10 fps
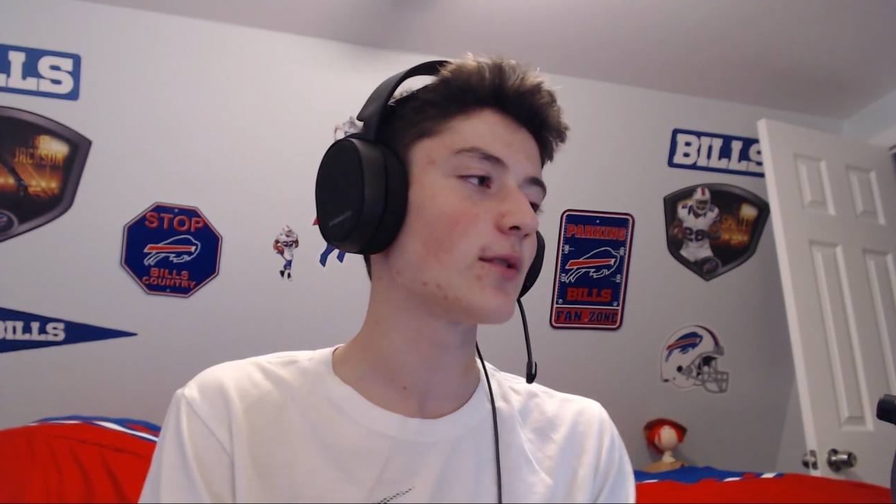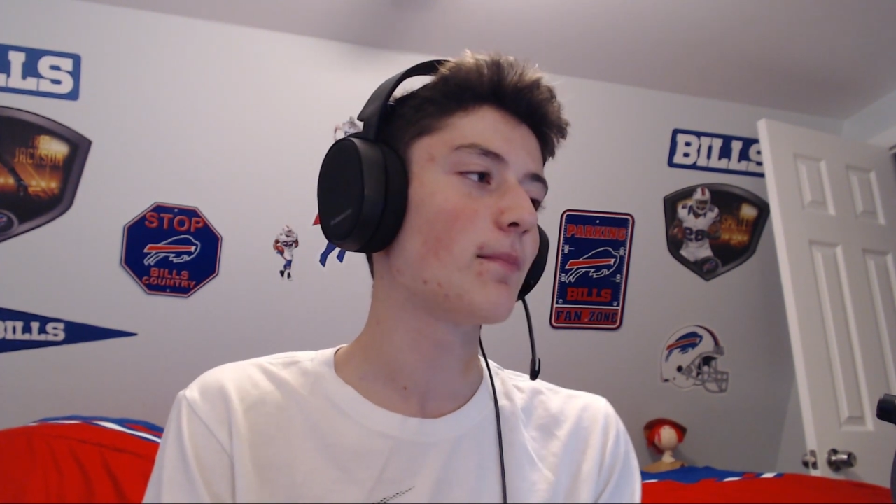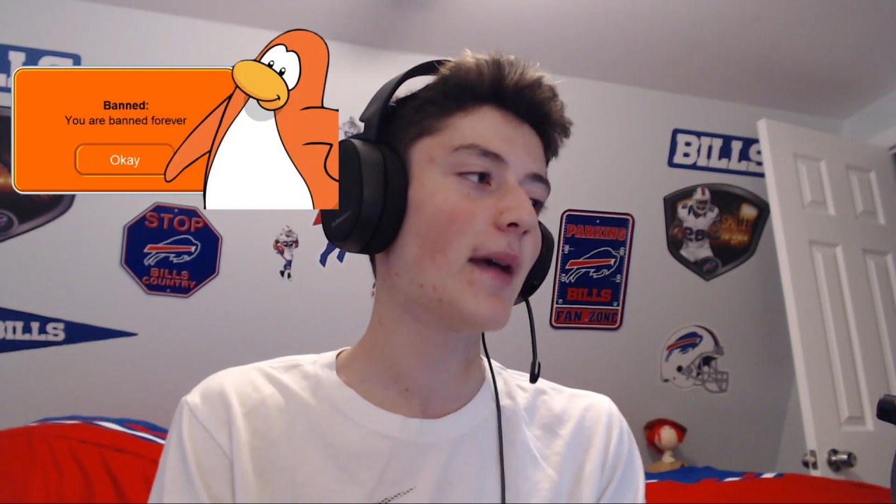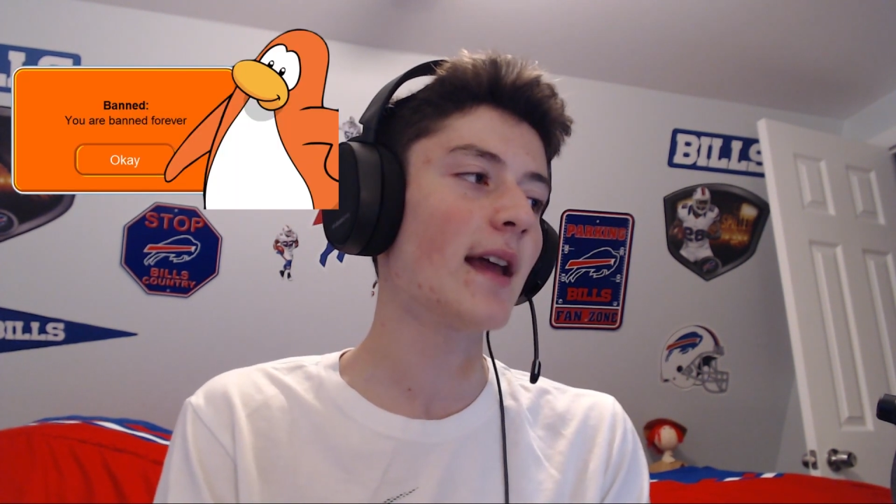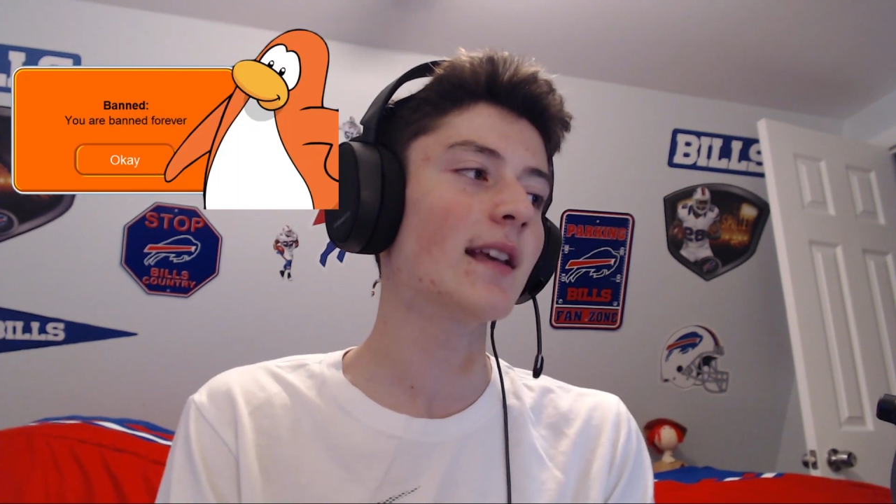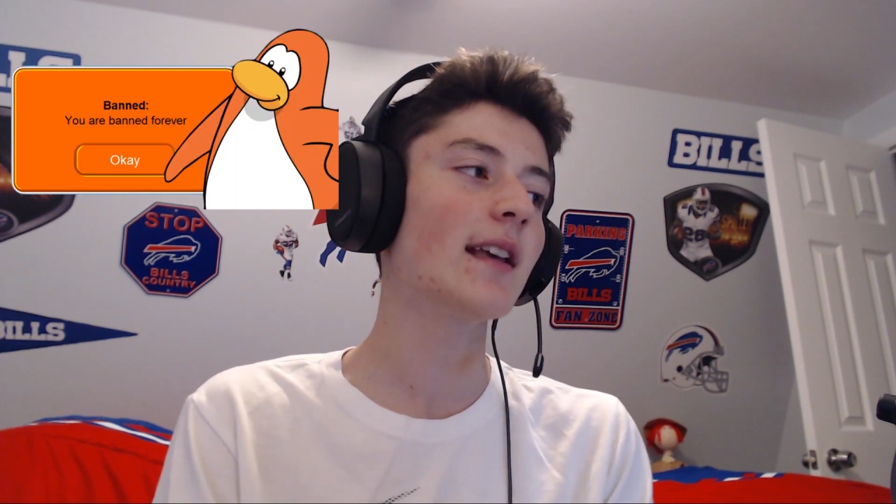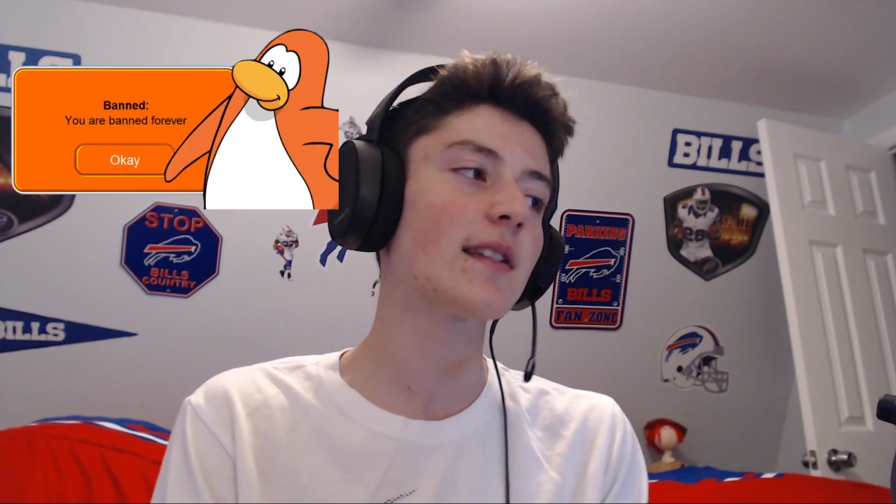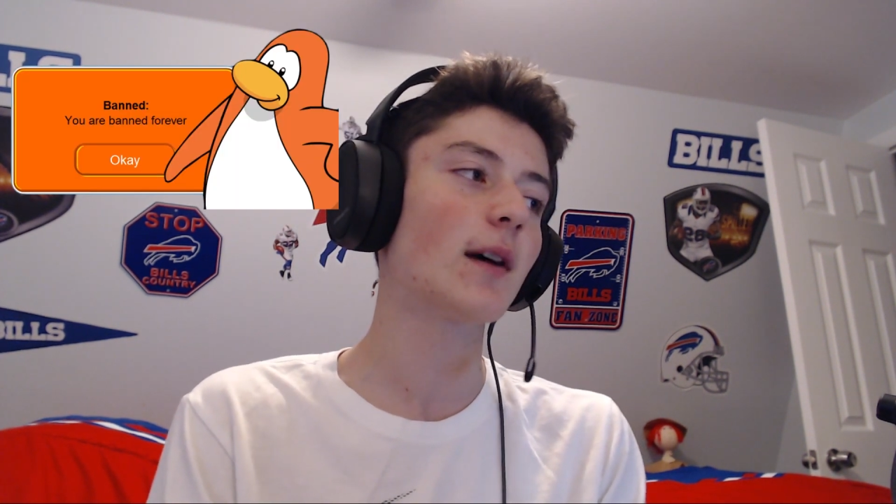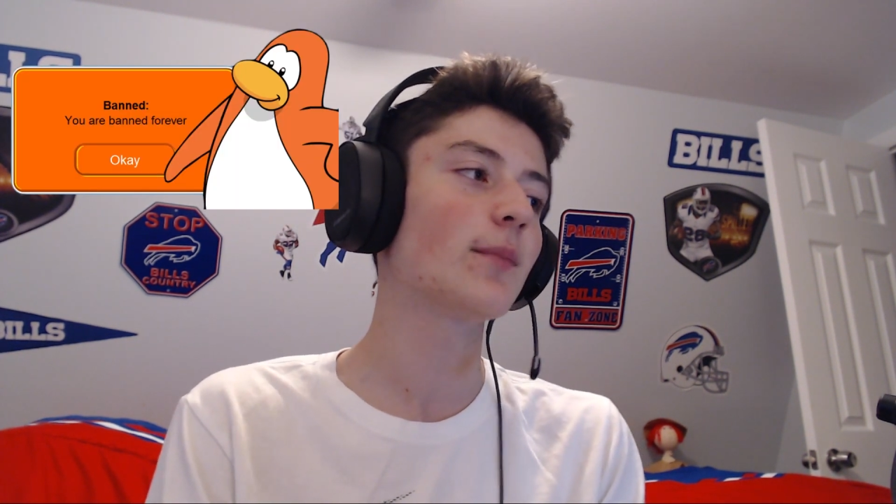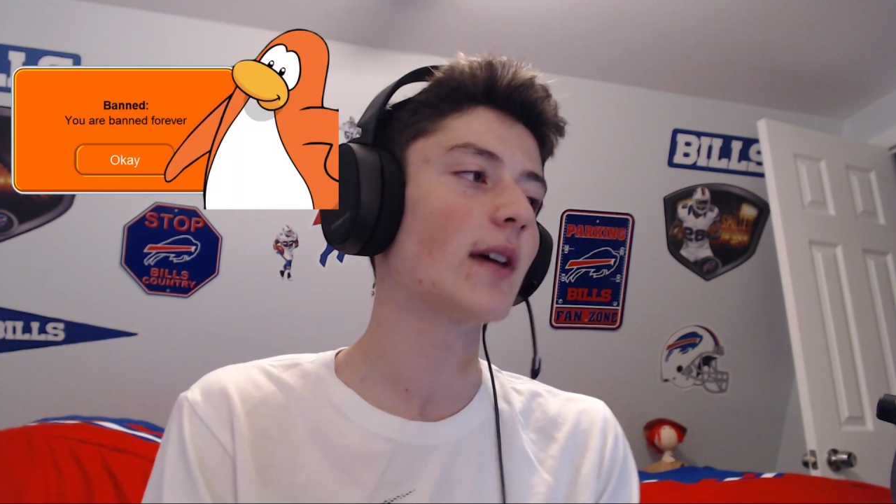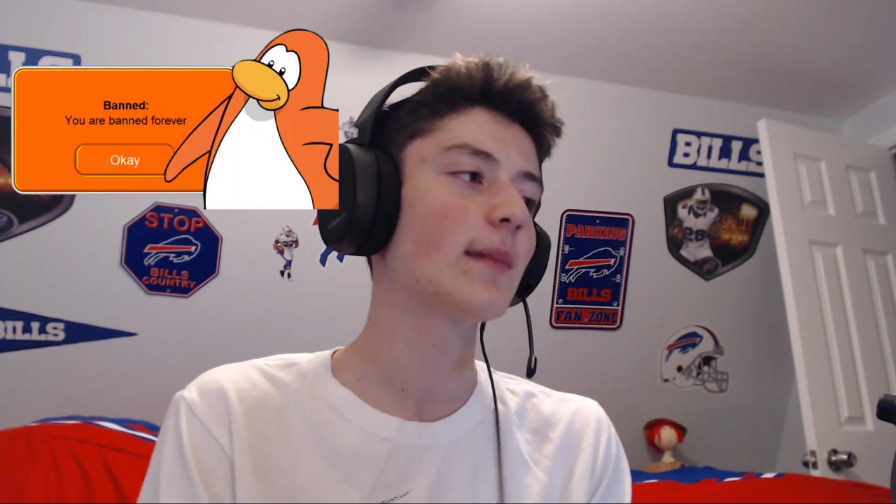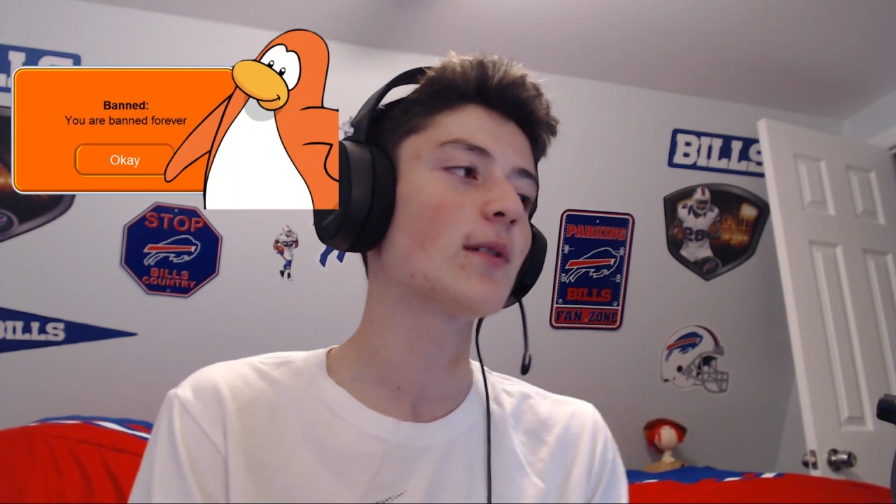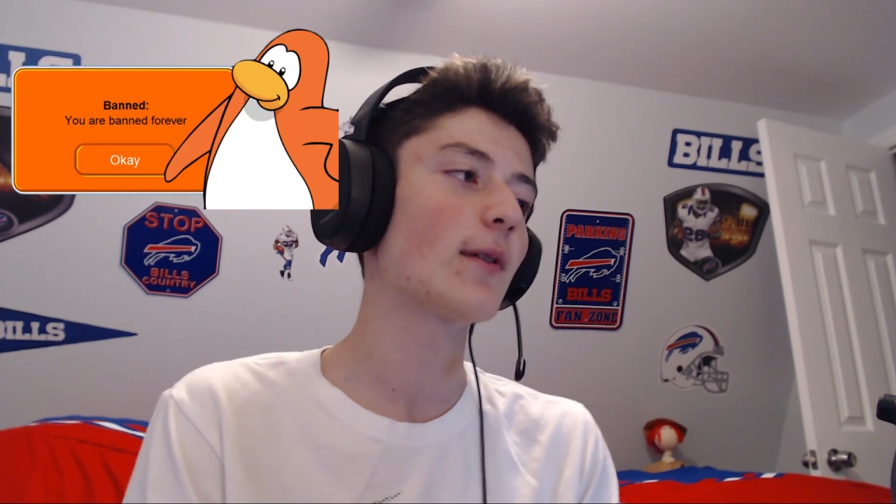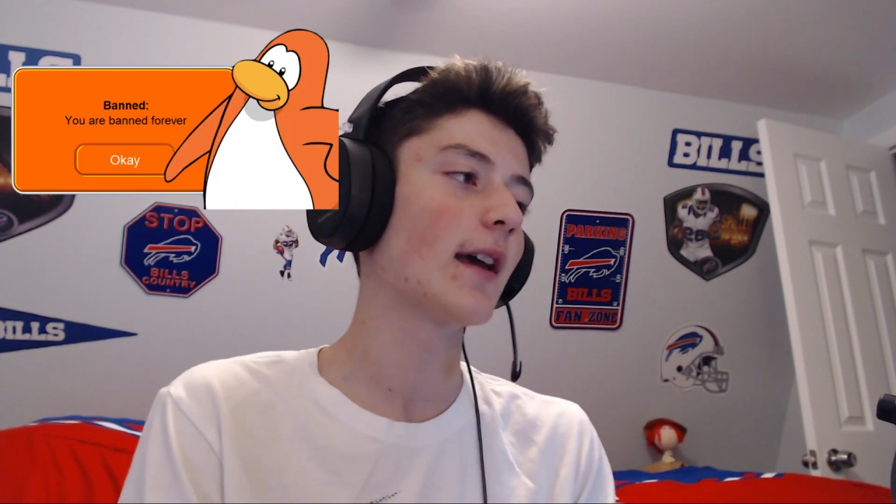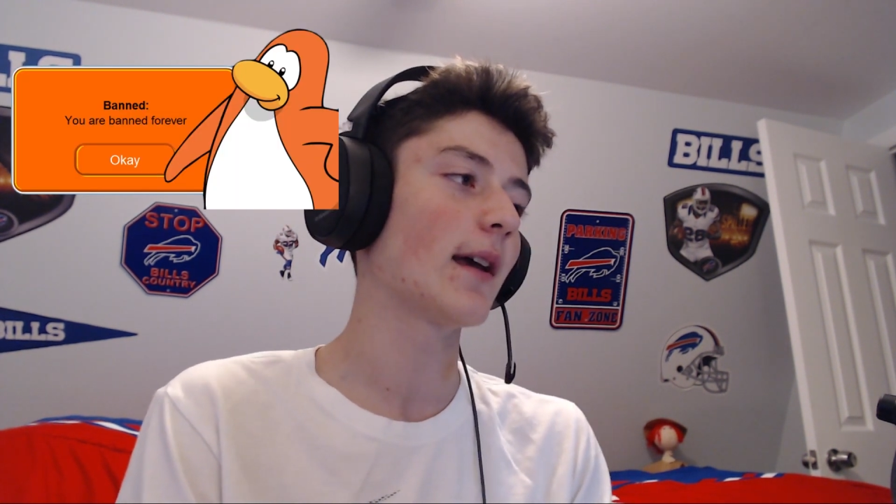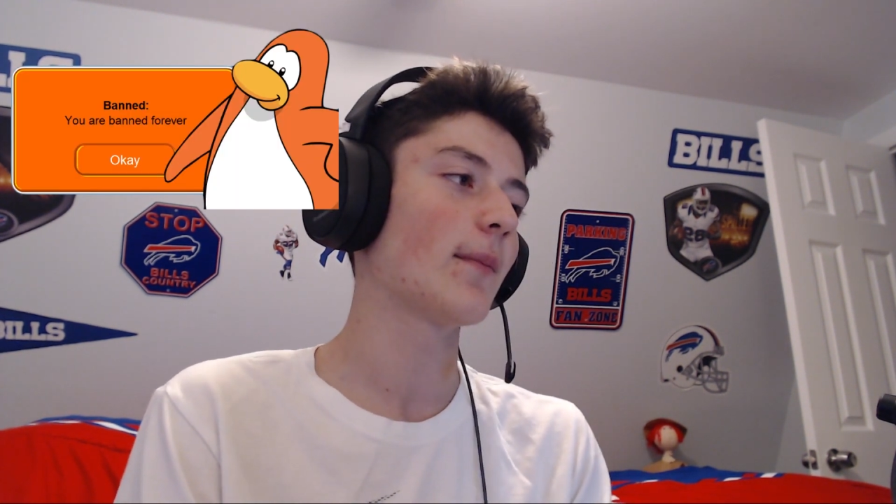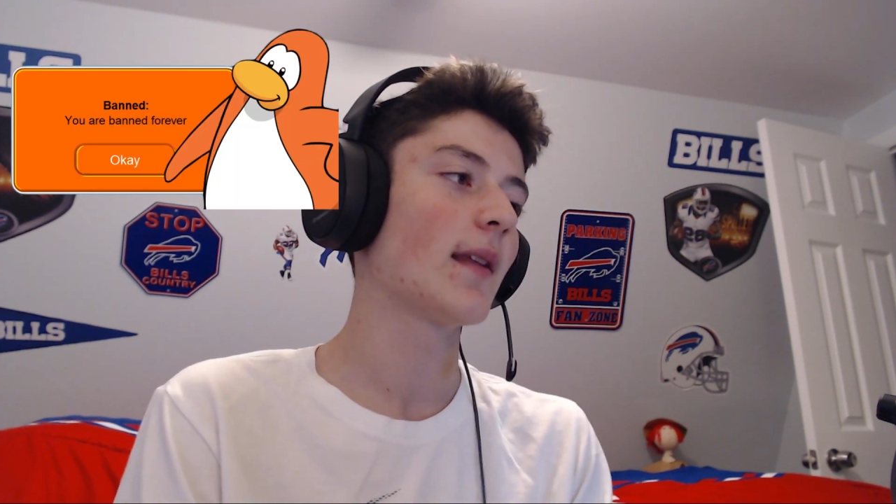Banning is sometimes okay.